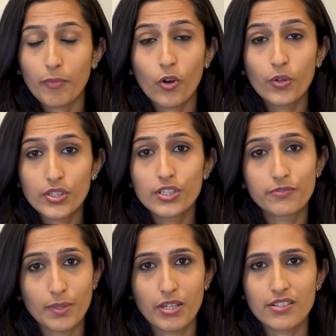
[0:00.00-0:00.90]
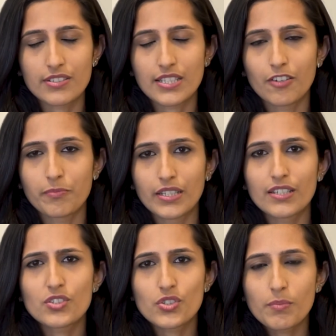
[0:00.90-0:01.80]
all three of my mentors have been
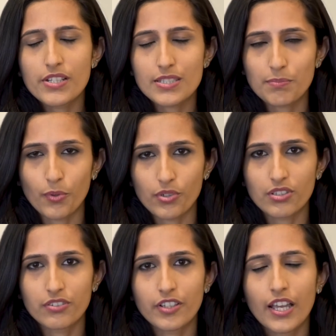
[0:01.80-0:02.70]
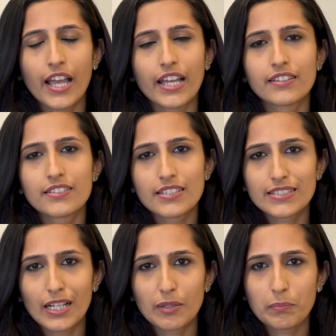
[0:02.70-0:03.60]
extremely supportive, and this has
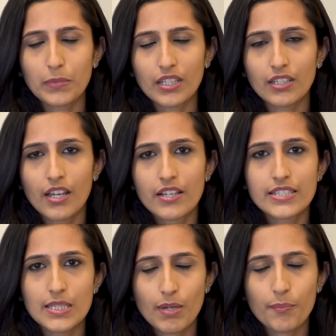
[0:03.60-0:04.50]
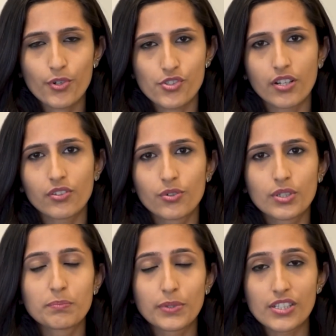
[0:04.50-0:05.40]
helped me see my project through
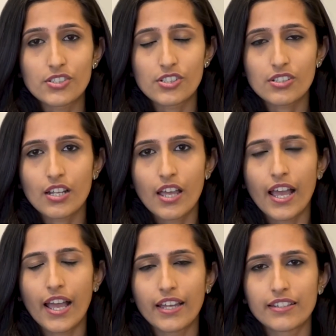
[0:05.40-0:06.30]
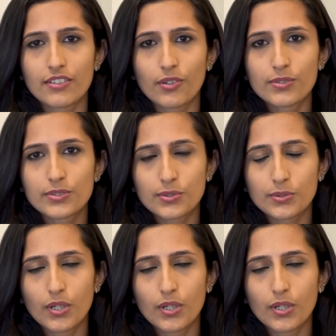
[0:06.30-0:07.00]
completion and also